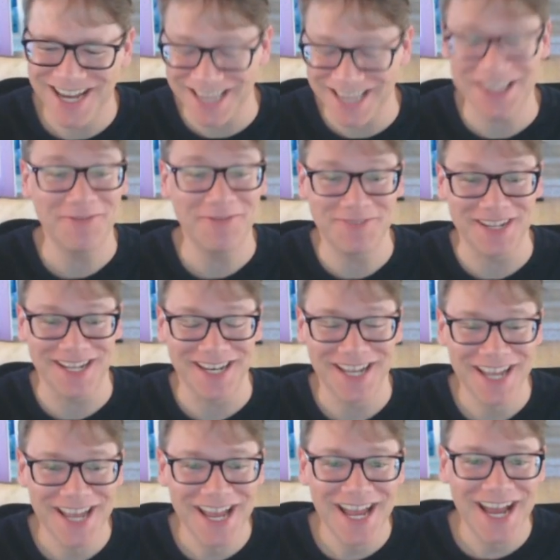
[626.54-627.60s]
I loved it.
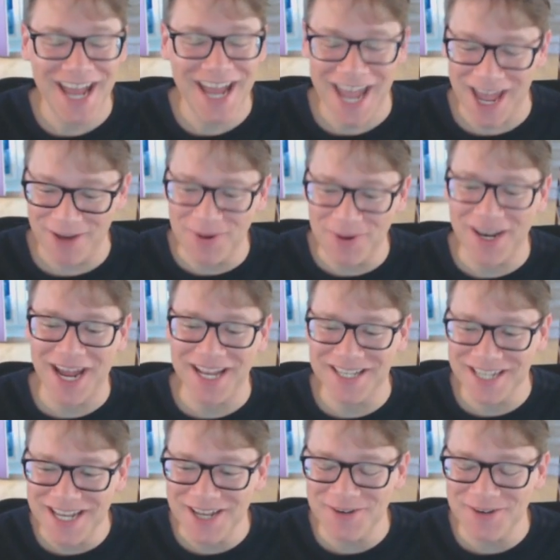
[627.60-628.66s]
Yes. And what I
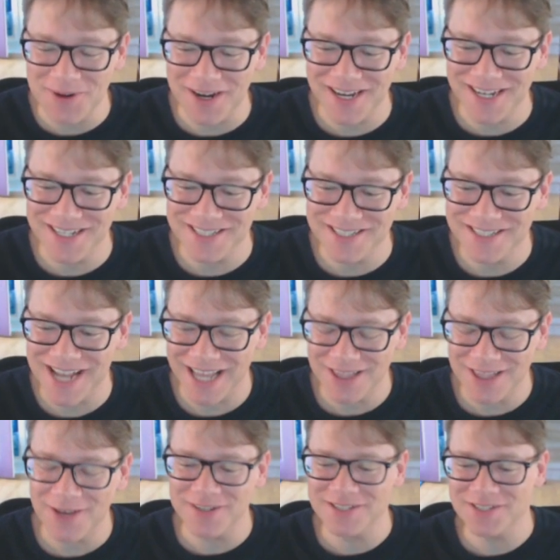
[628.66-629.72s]
did was I
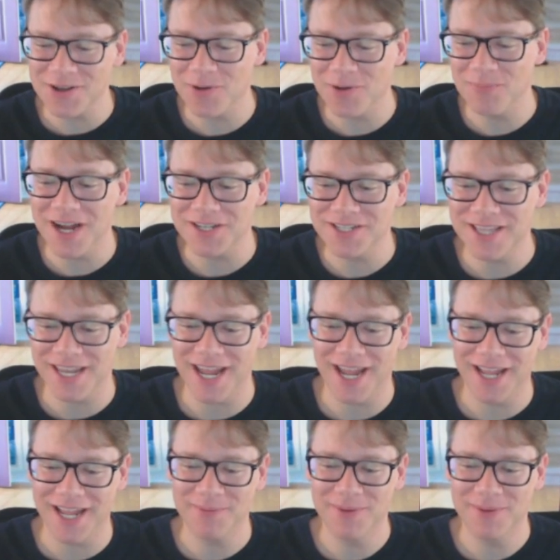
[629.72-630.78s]
loved it so much that
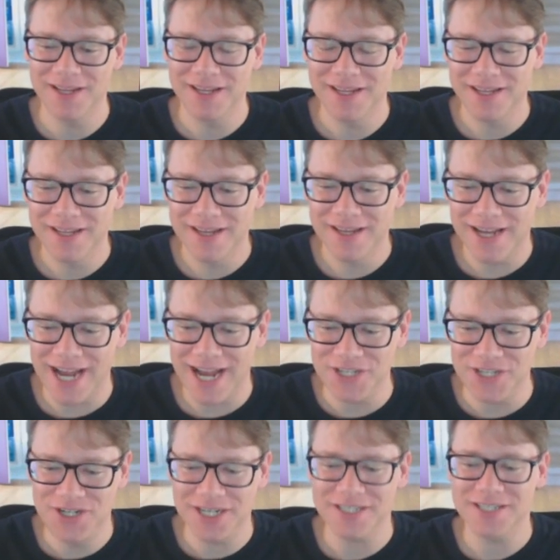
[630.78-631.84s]
I I
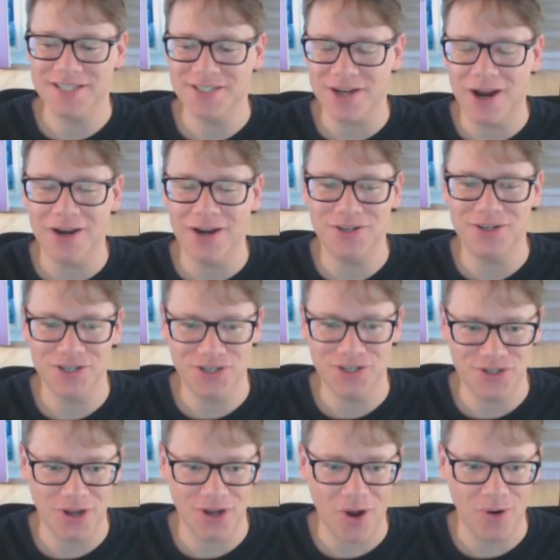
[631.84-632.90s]
just started to
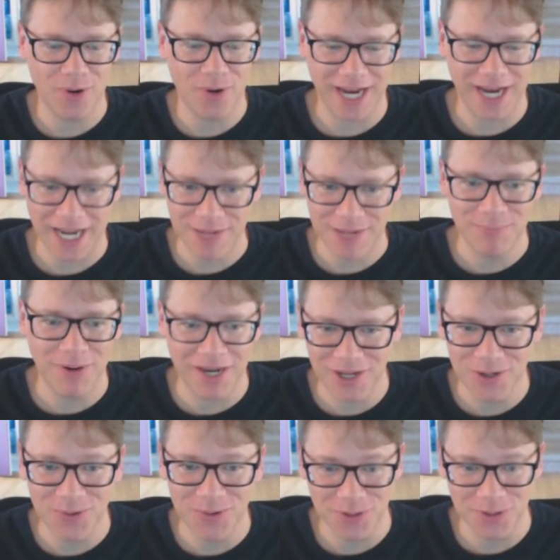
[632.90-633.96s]
show anybody
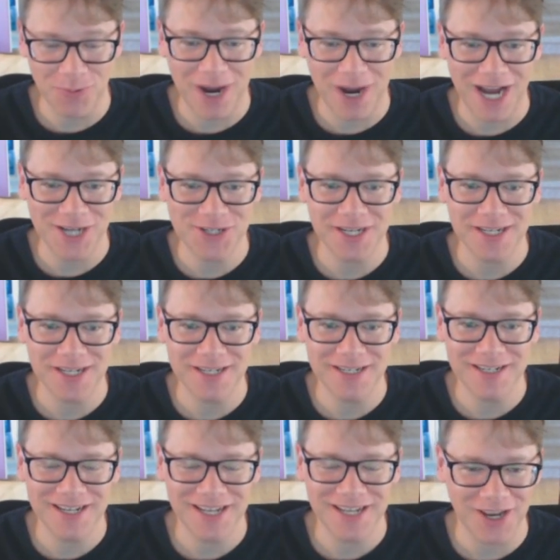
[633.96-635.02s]
who would watch it,
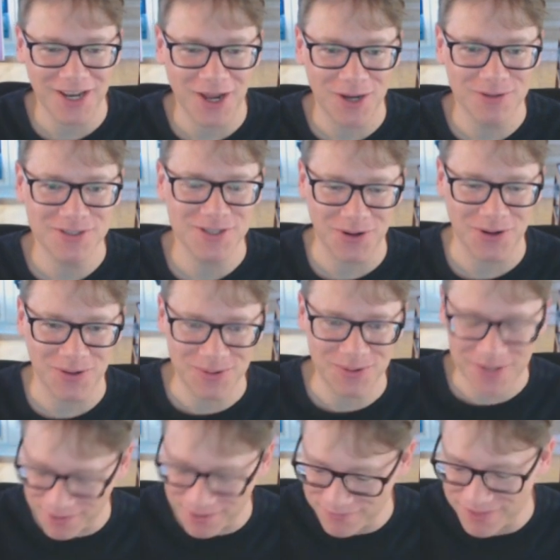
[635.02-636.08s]
you know. So
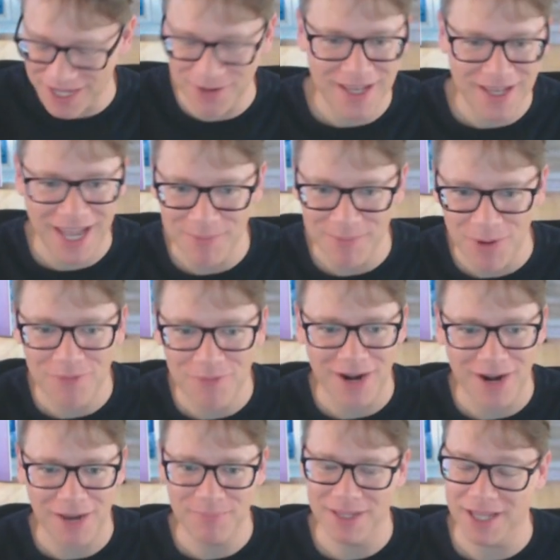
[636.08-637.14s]
if they came
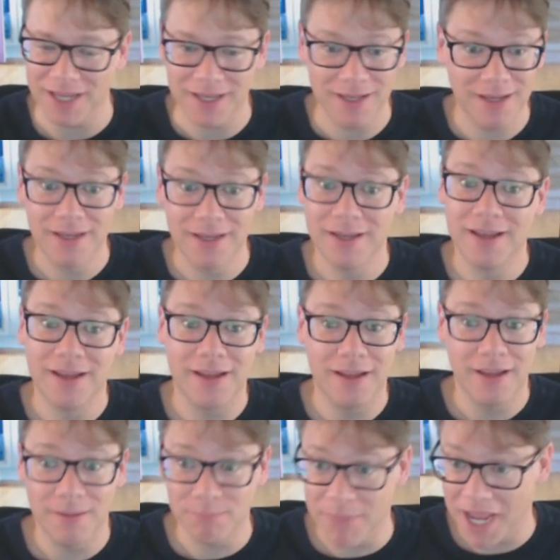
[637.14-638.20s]
over, I'd be like,
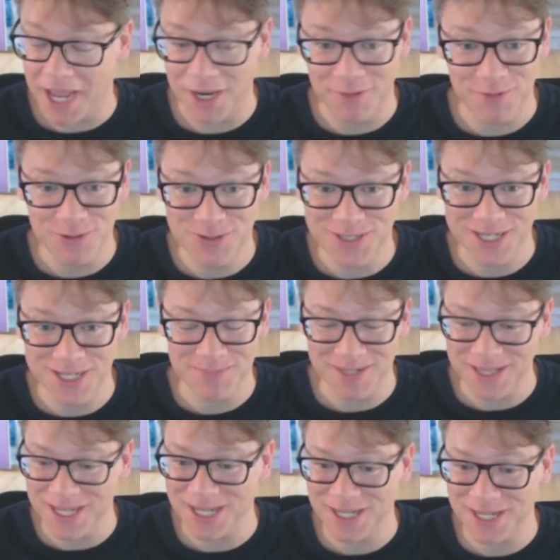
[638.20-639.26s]
Man, have you seen
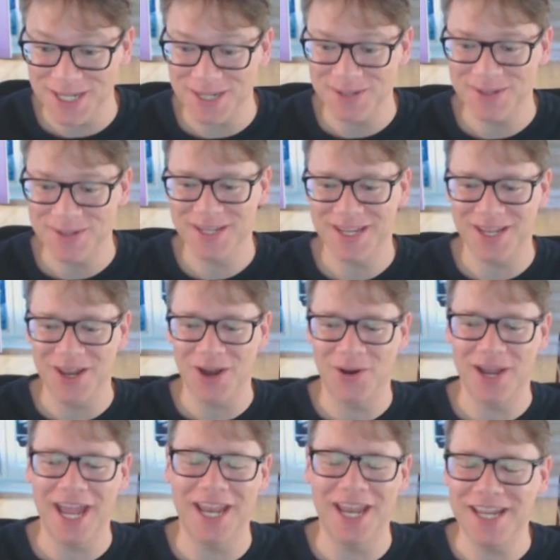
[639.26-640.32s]
Malignant? you
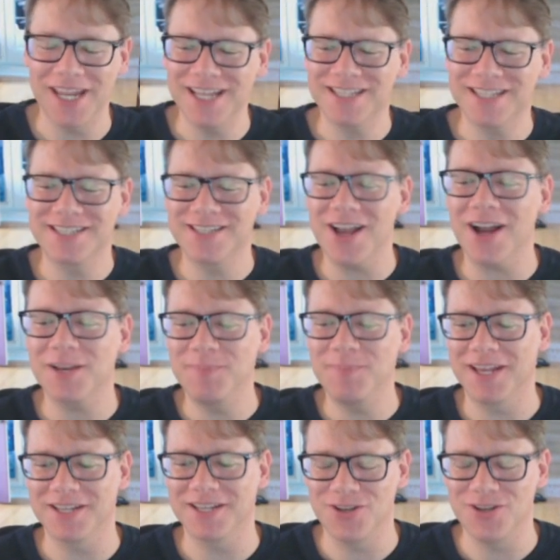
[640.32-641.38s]
know, and it sucked
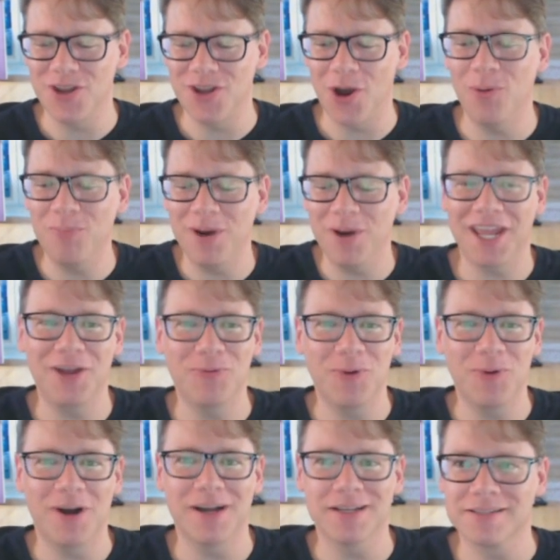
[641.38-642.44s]
because nobody
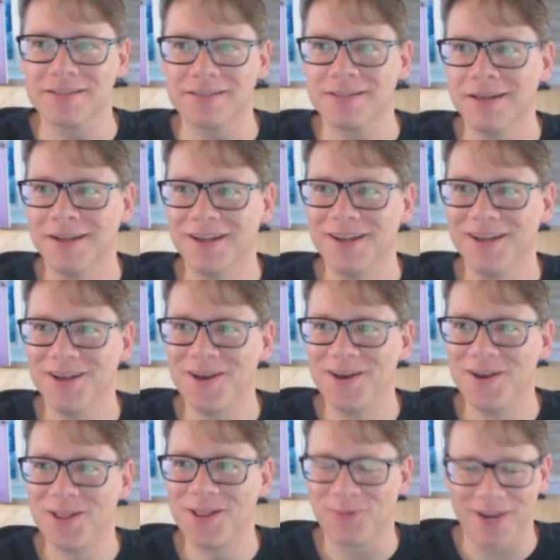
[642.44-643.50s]
was
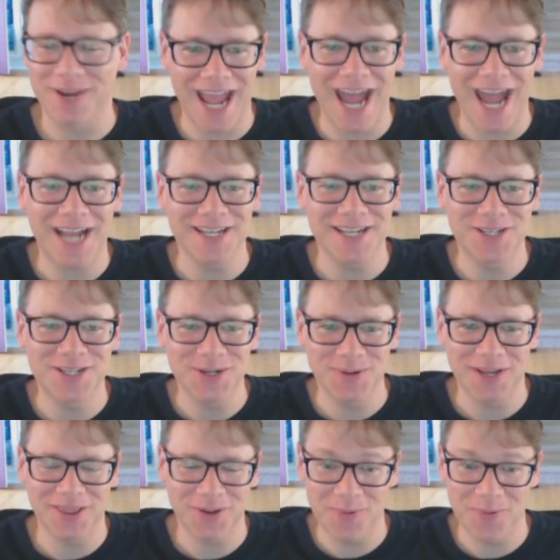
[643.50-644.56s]
reacting to
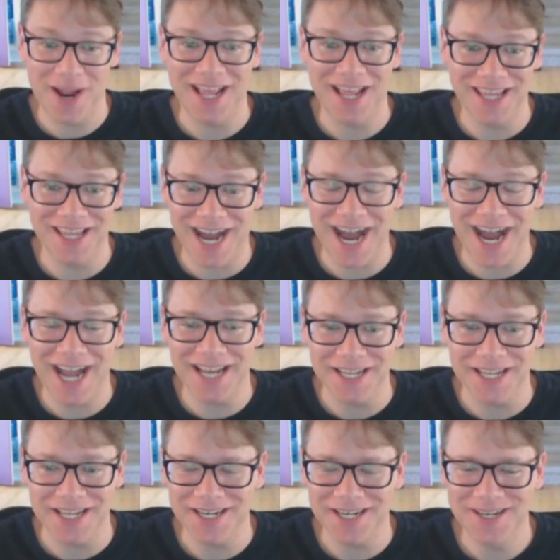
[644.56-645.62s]
it the way yep. that I
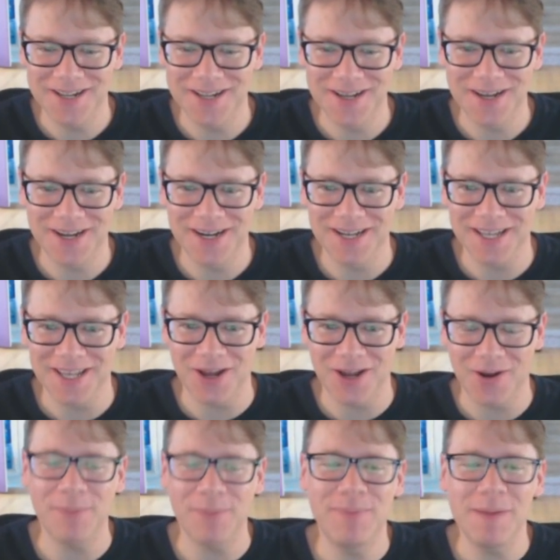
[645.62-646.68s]
did. Yep. You
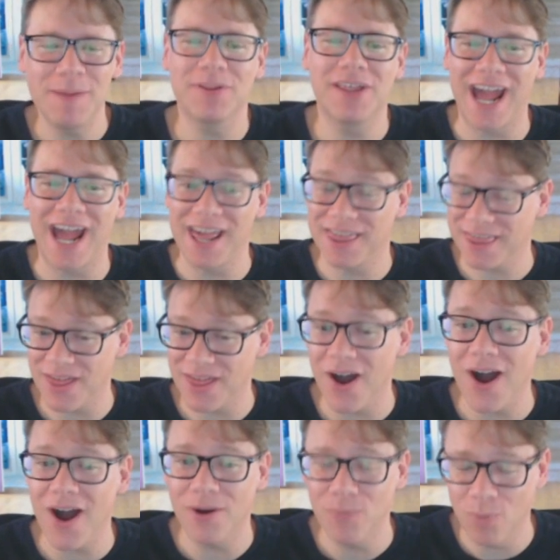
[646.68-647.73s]
know, and people that I
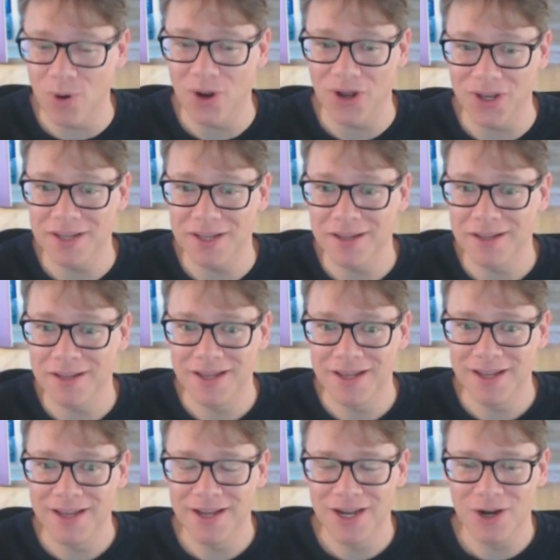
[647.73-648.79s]
thought would. Yep.
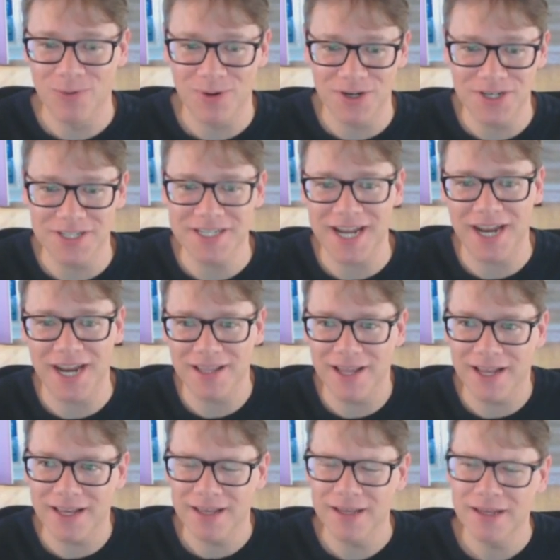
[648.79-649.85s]
Were just kind of
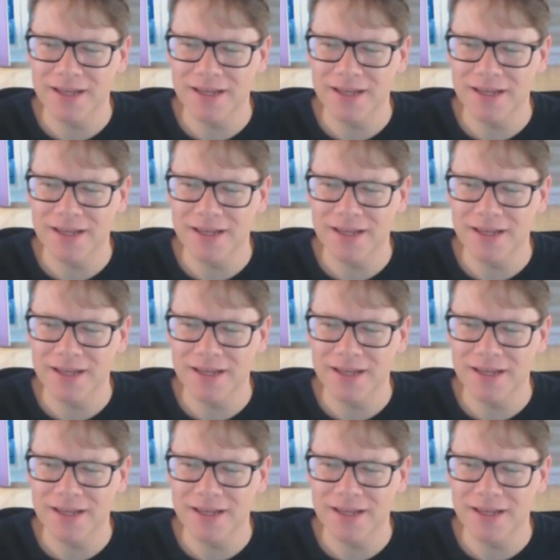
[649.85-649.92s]
like,